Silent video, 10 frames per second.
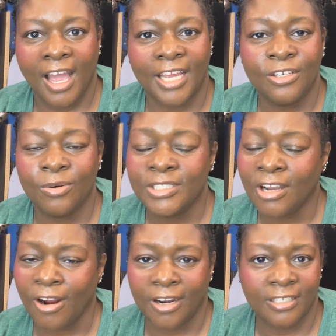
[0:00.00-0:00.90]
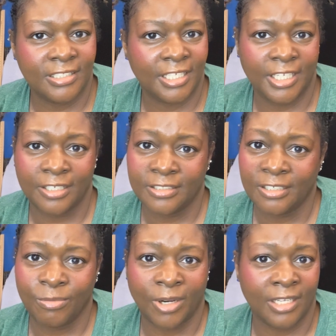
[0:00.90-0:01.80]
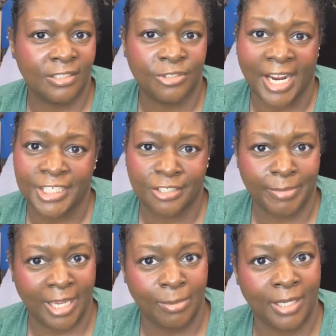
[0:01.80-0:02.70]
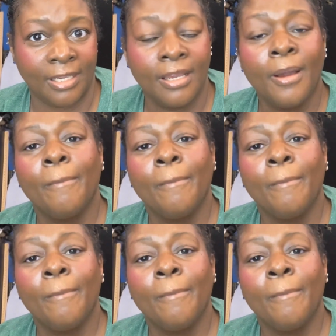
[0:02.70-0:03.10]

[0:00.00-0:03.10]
I know it's hard to hear someone trash your baby,